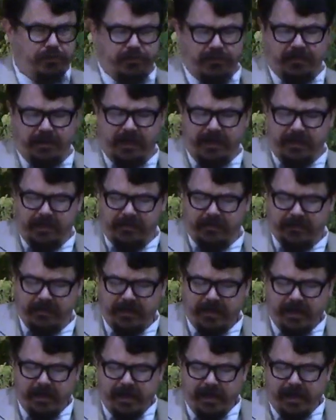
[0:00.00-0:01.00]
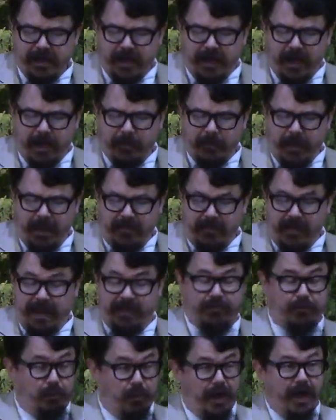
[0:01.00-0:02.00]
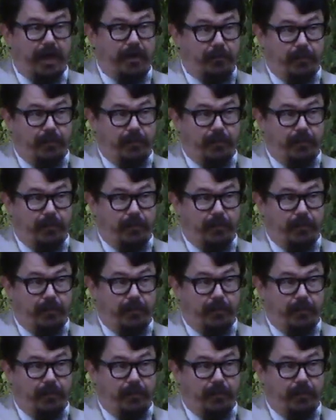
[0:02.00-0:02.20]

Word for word: studies. Uh, and that's why